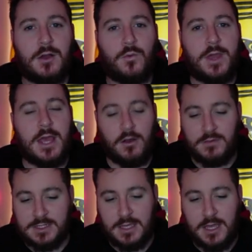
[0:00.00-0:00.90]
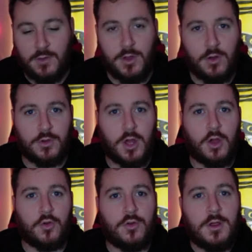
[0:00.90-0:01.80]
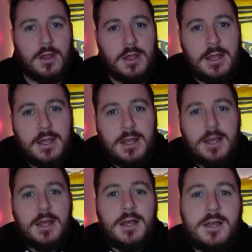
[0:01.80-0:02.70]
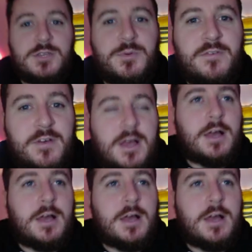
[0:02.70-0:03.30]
We all know there's a bit of a